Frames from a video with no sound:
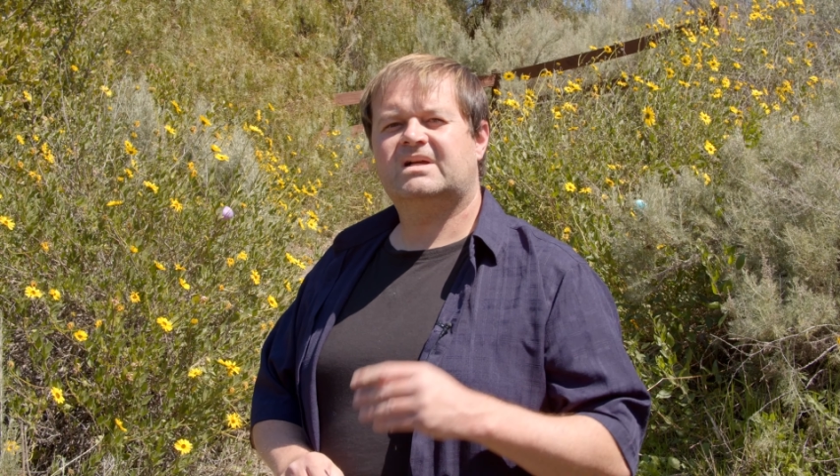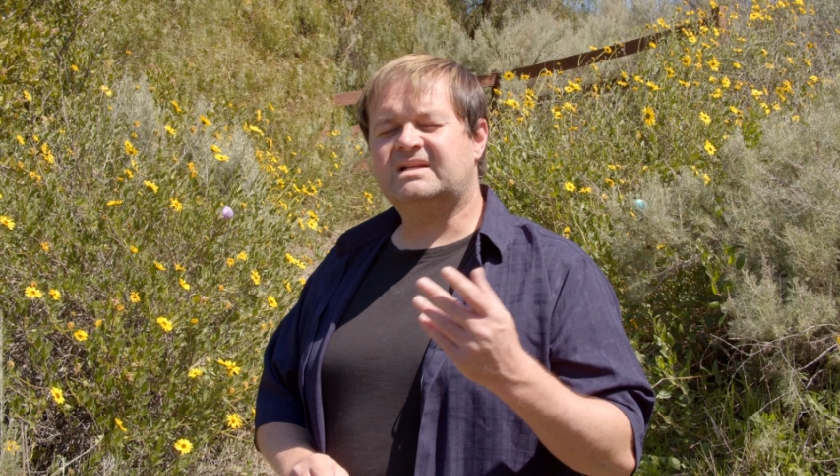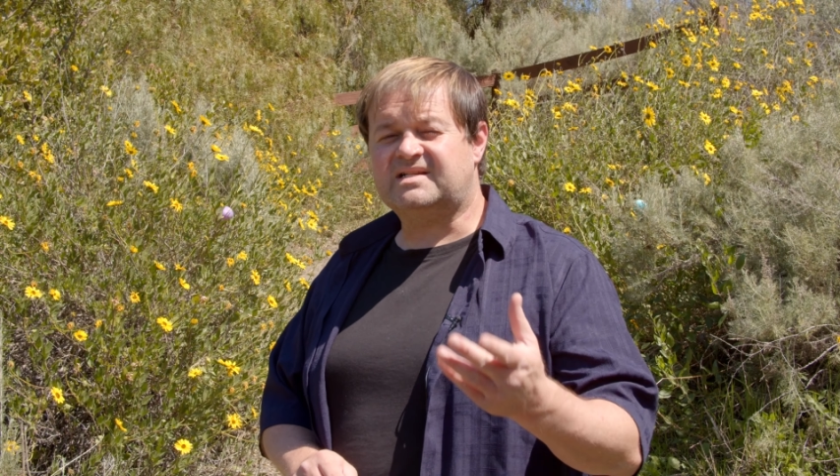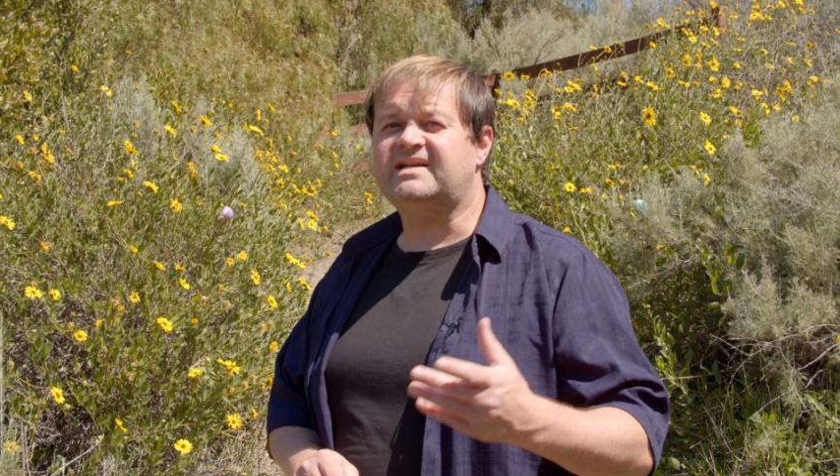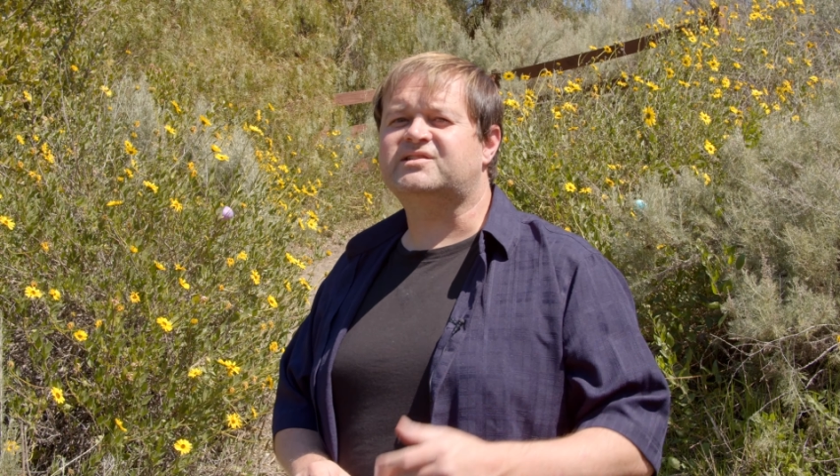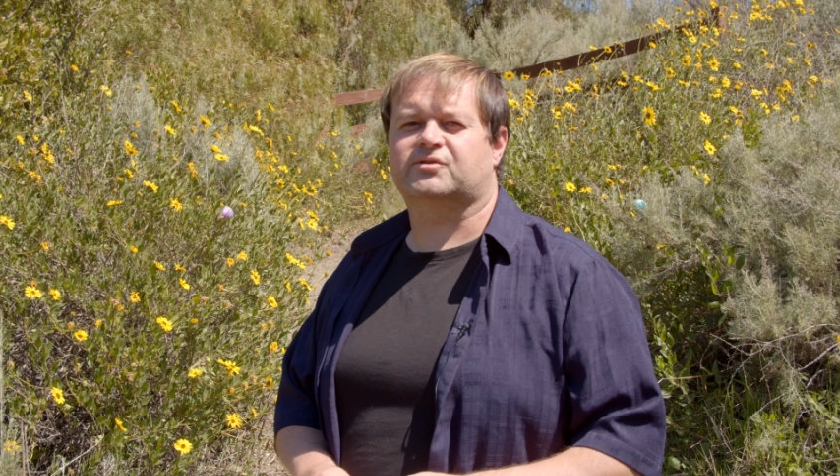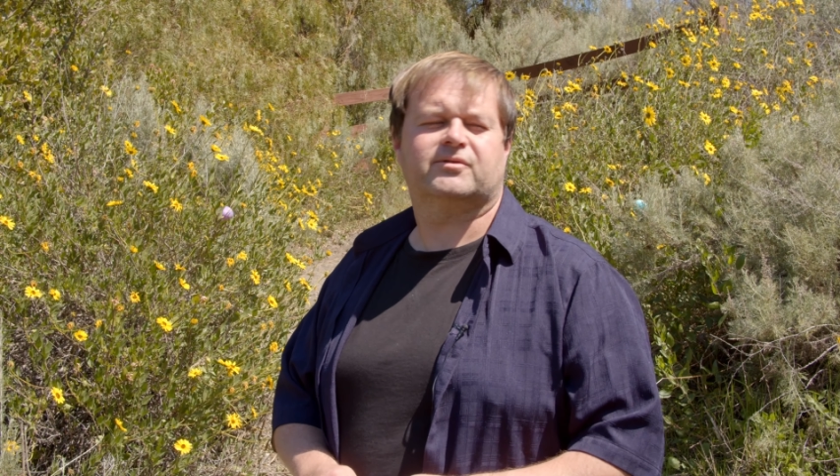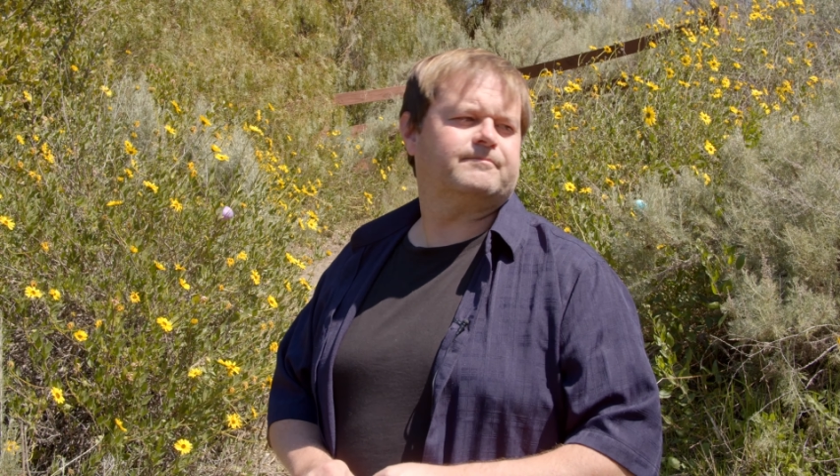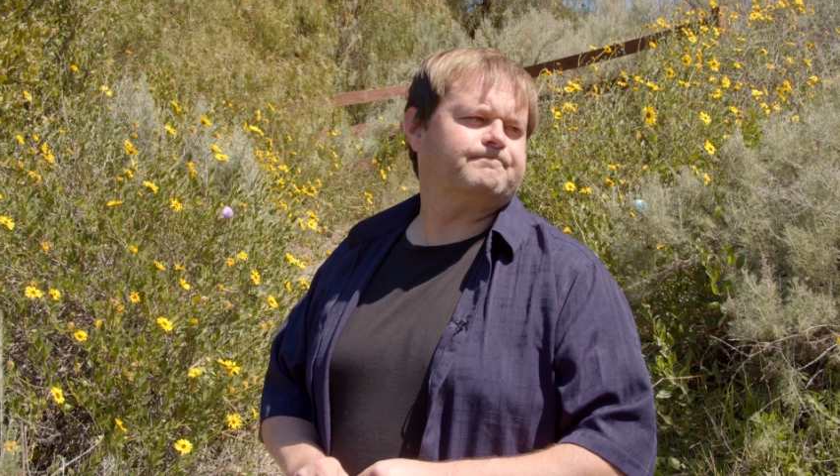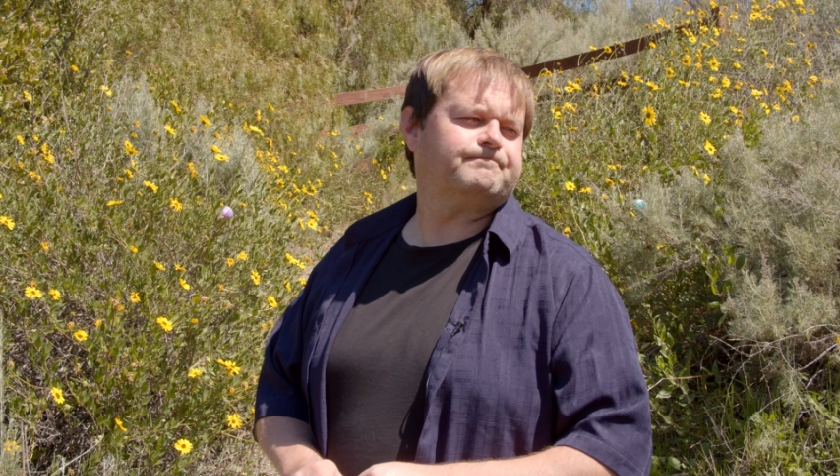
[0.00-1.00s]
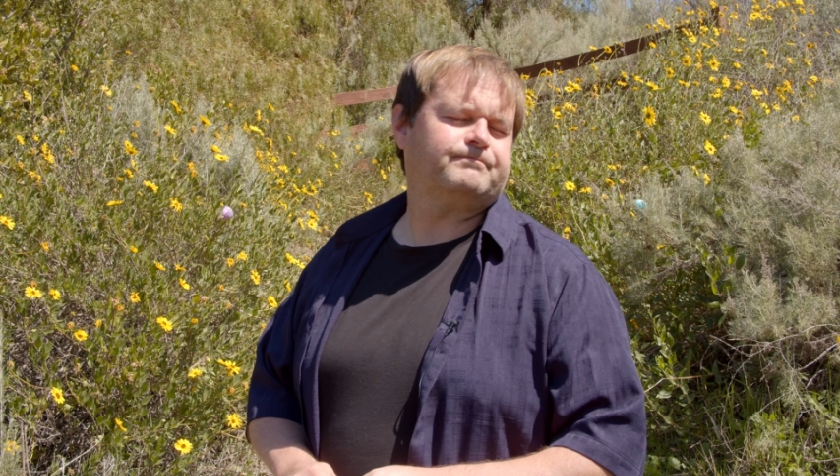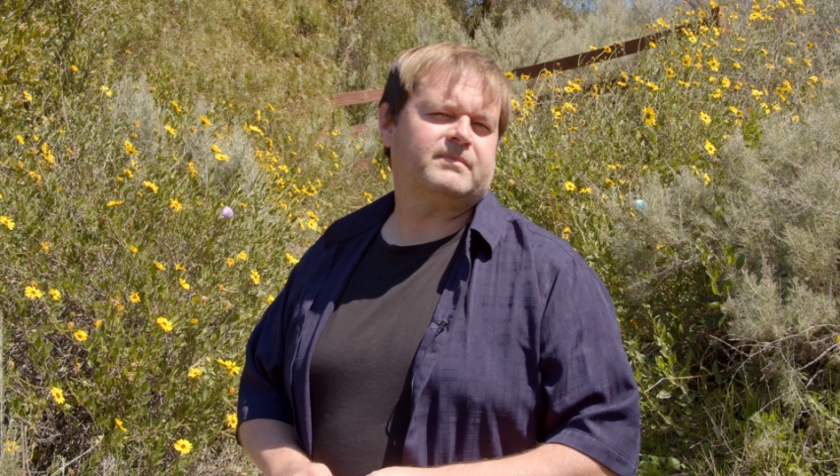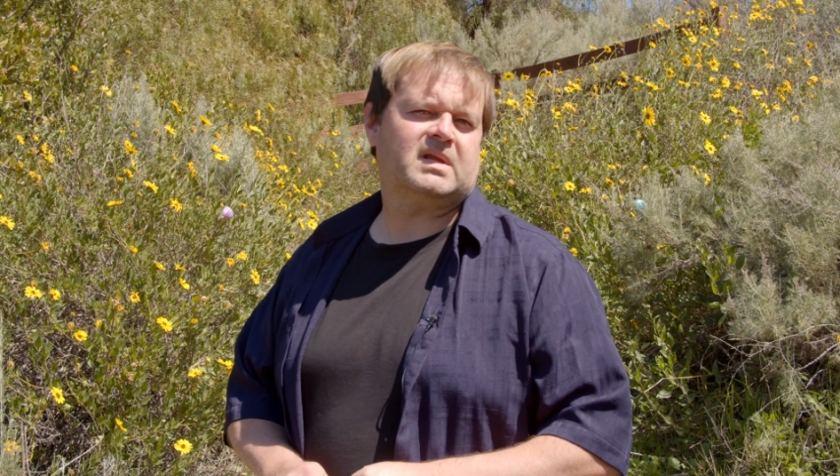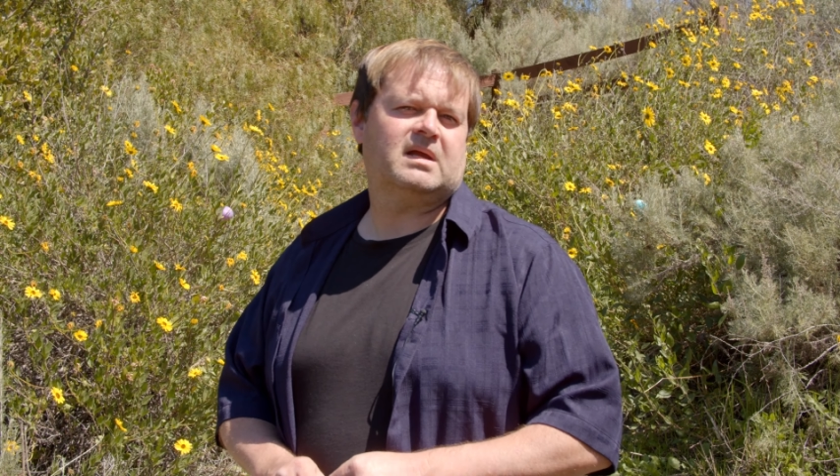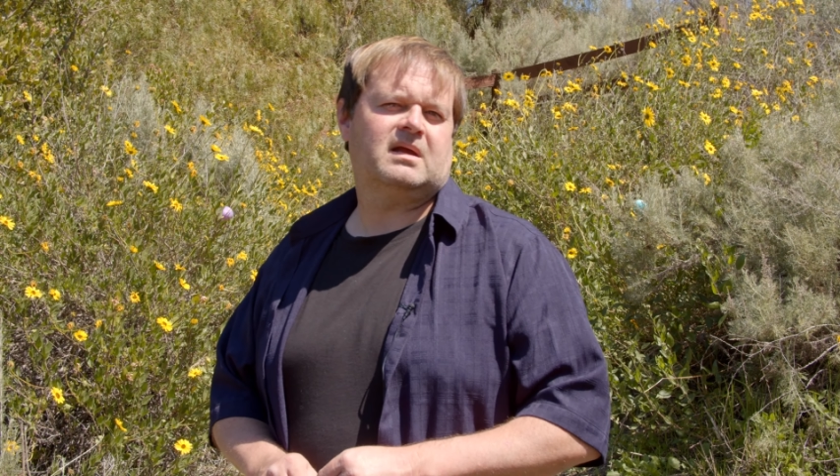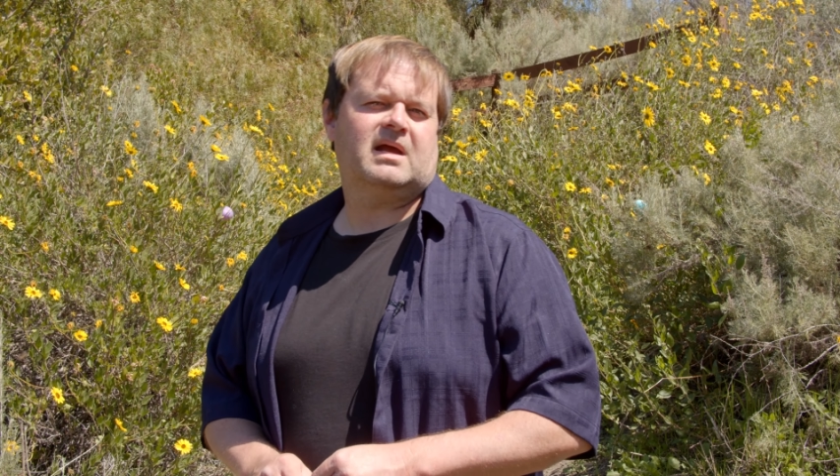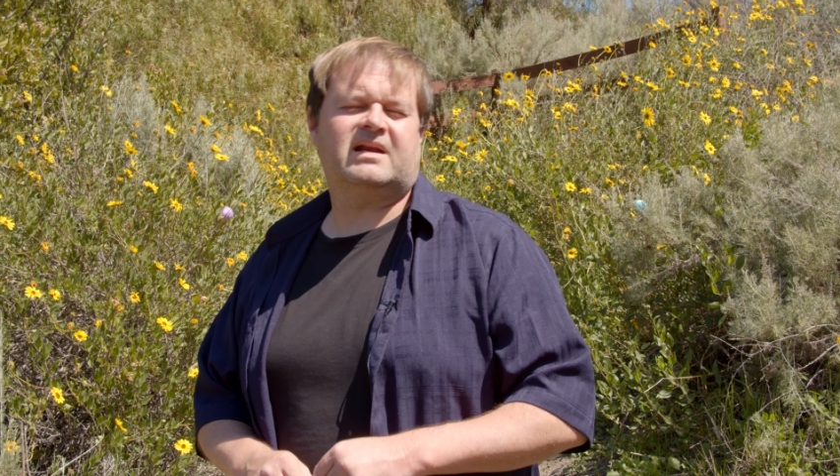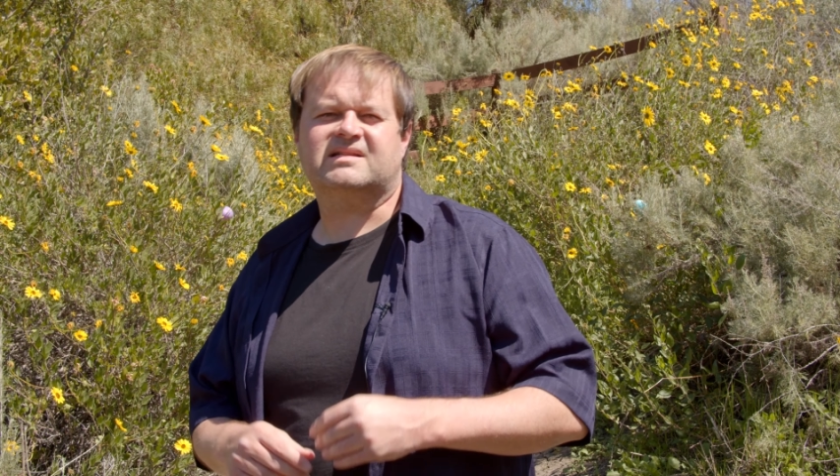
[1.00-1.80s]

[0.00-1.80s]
It's Easter, and